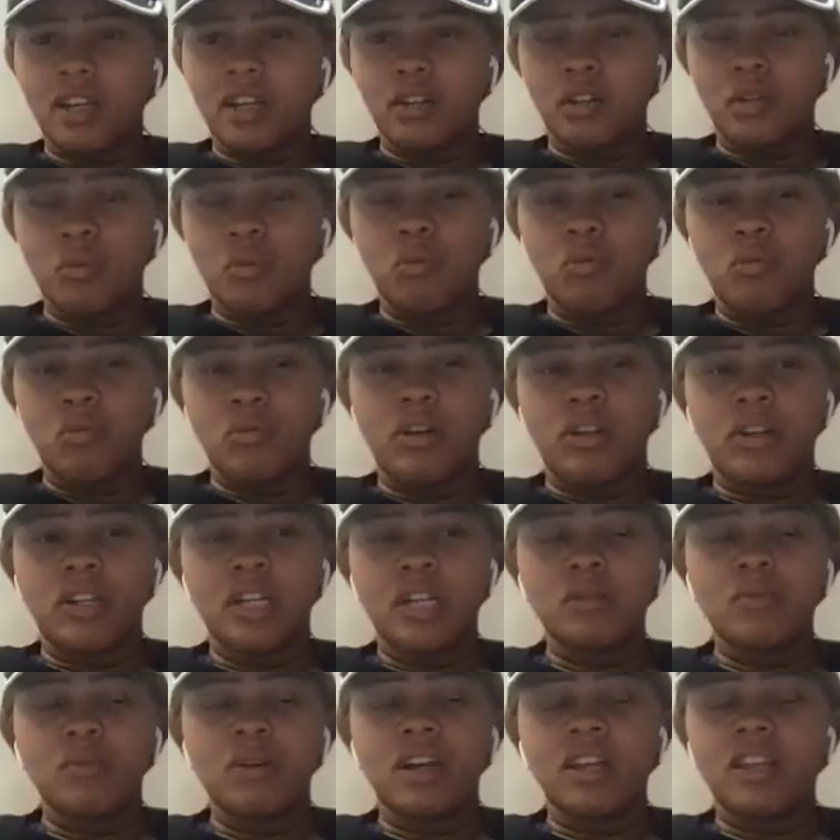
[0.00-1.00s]
make another point.
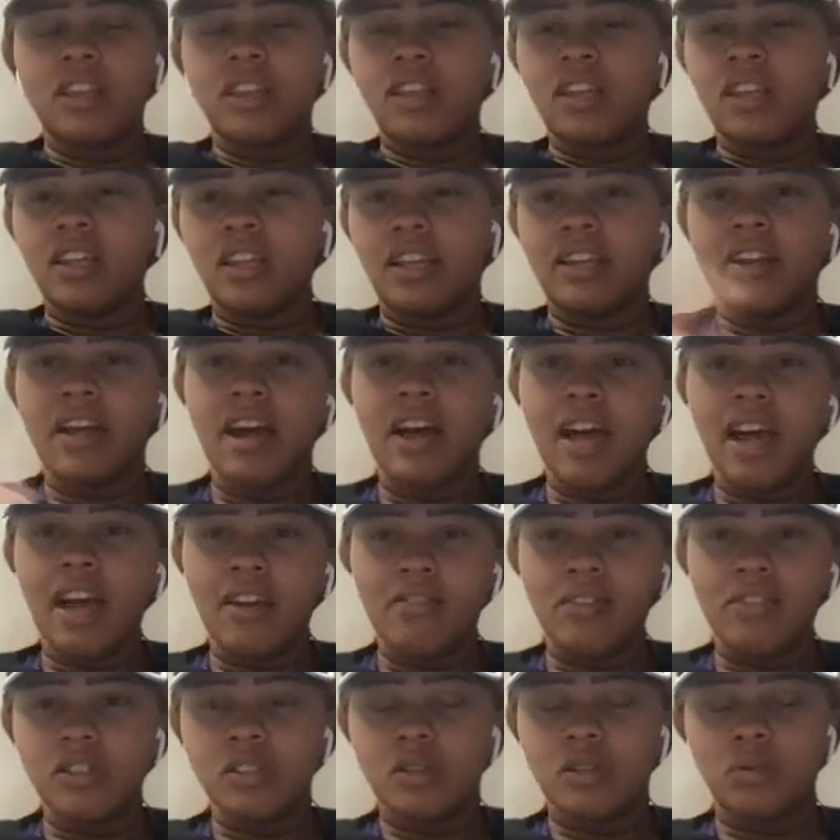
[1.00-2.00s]
That's why I think like
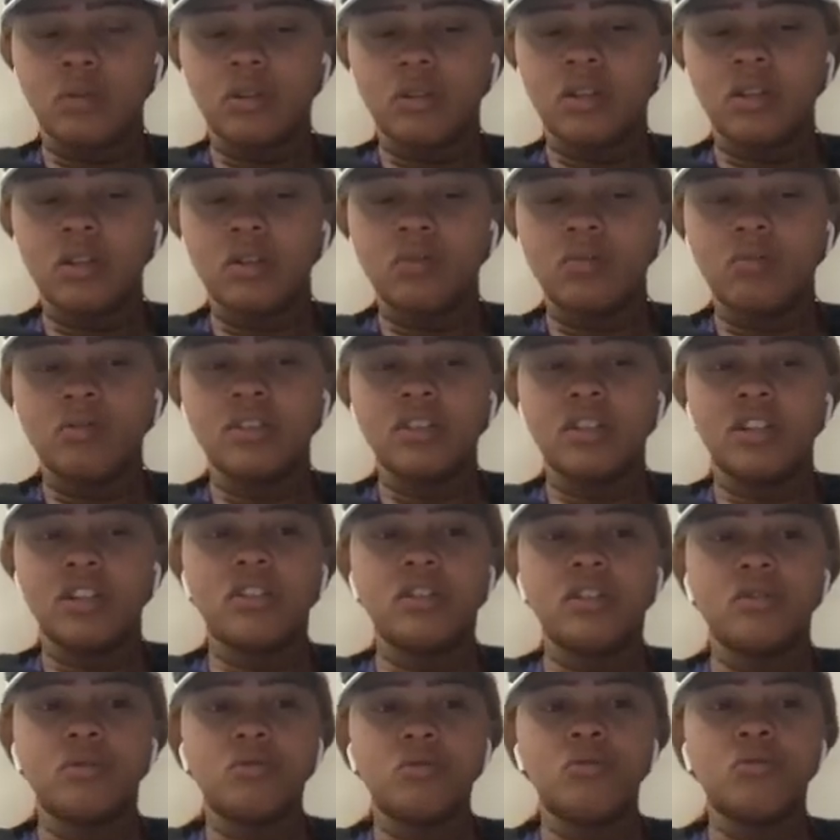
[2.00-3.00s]
not having student loans
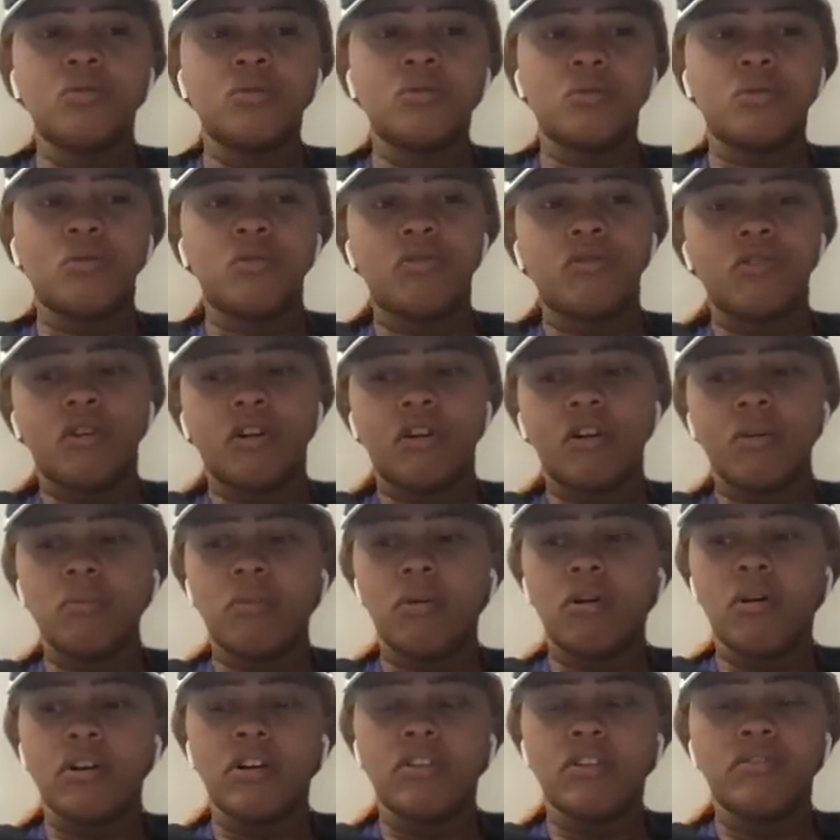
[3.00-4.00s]
sets you so
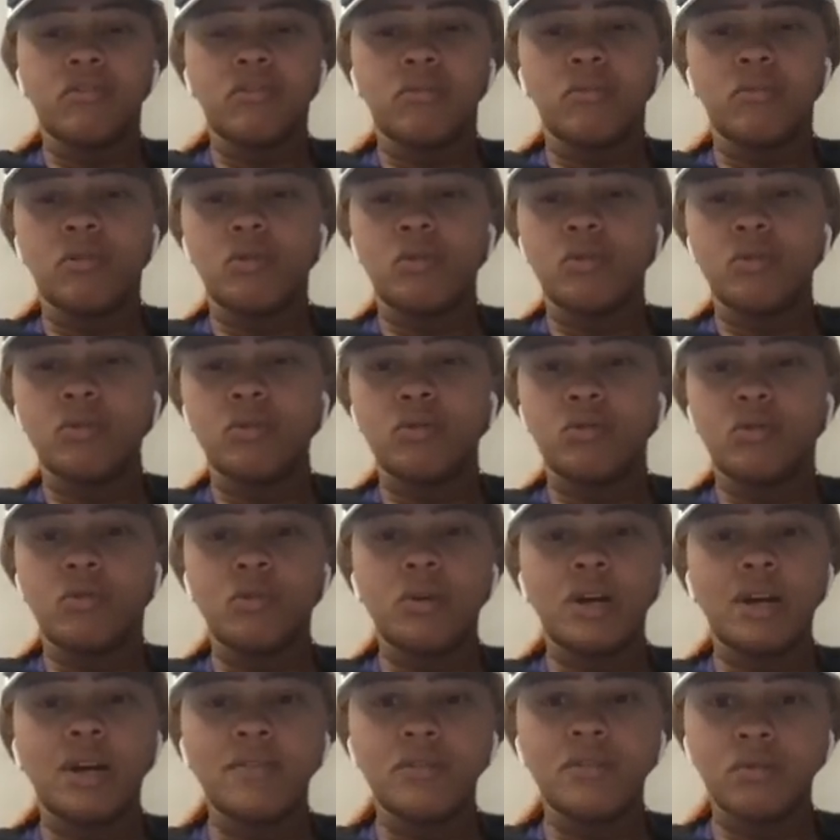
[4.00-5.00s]
far apart from those
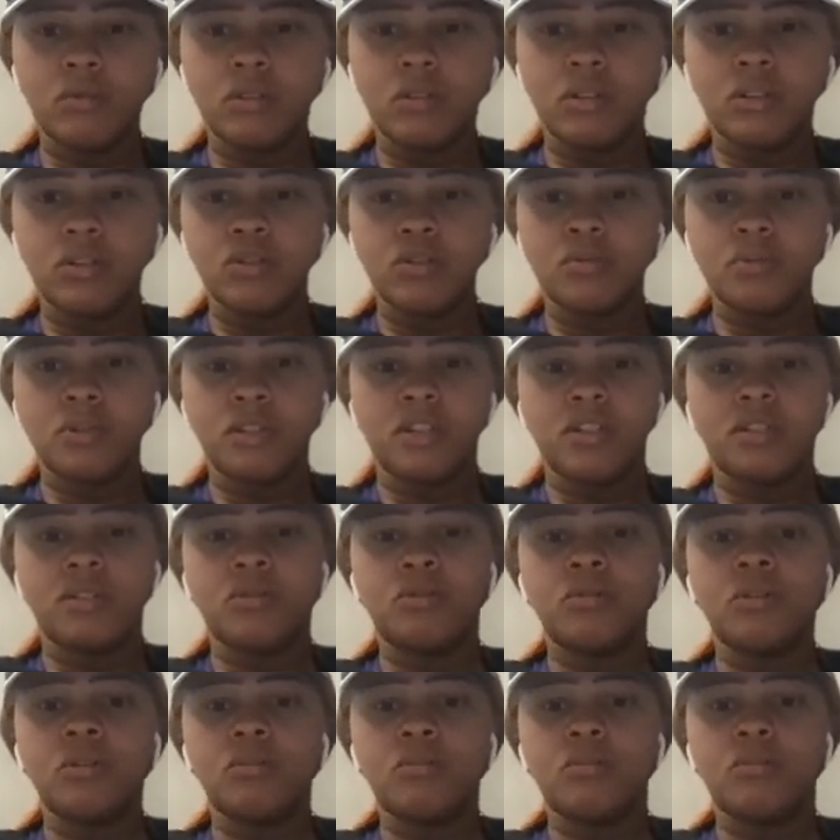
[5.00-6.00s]
who do have student loans
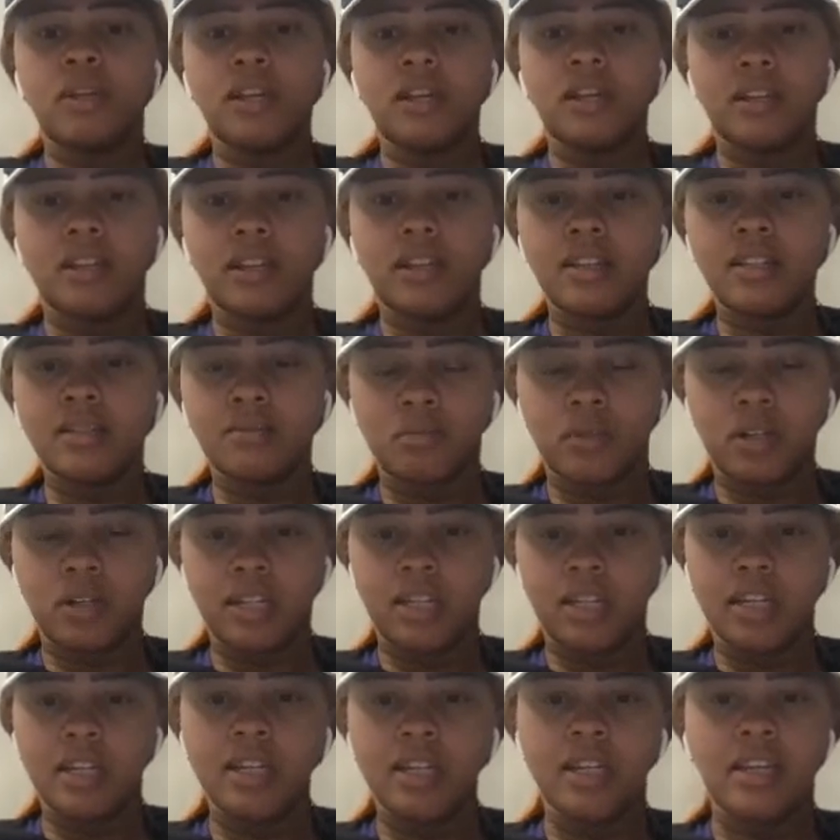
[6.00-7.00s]
because you can make less
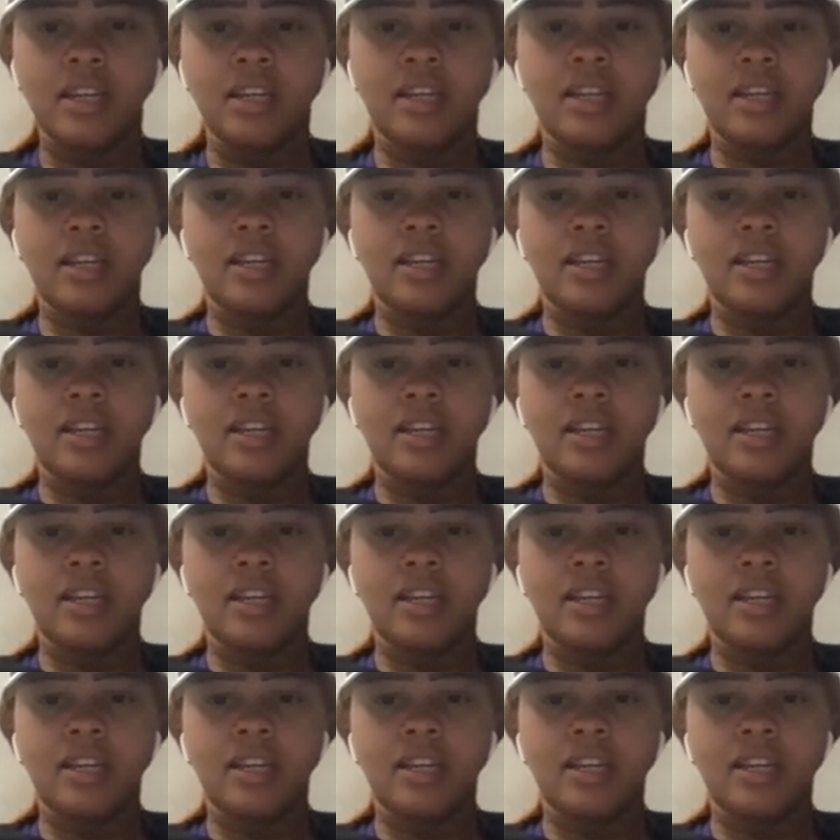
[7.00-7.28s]
money.